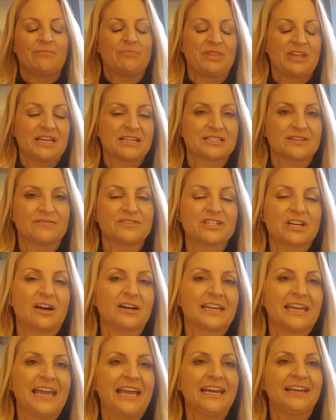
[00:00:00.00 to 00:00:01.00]
things have
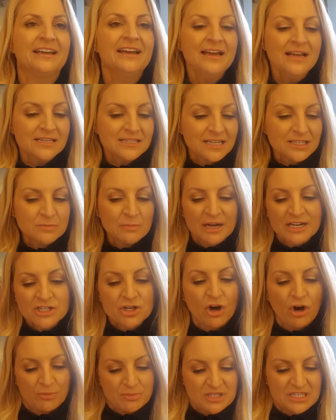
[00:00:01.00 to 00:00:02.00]
dug in so that's my
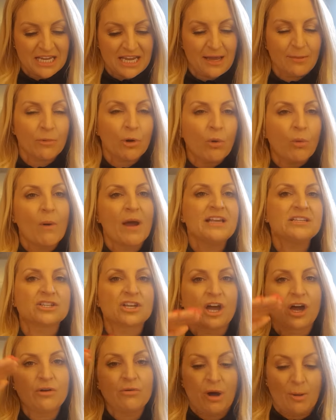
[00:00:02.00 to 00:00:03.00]
top tip always
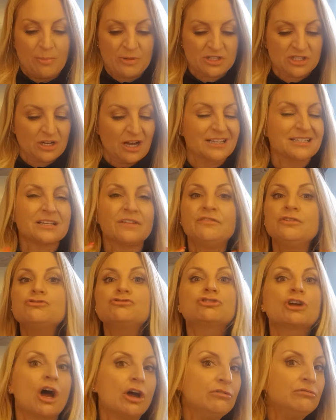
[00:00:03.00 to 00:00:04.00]
go up a size and if you
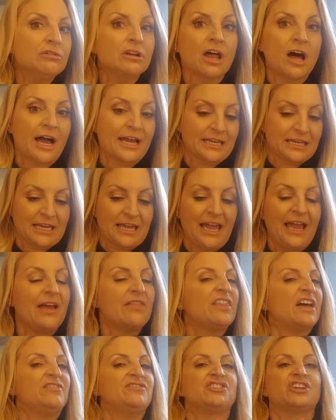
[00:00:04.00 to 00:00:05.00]
don't like it
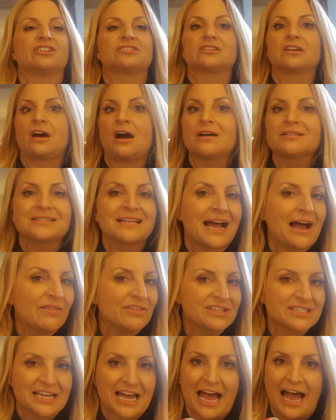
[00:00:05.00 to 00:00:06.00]
then just cut out
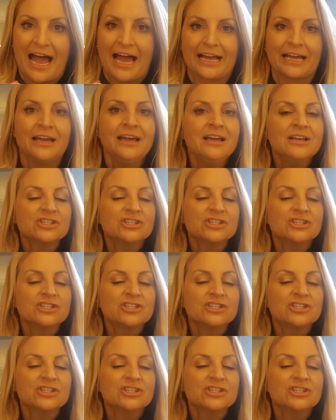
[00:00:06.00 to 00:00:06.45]
the tag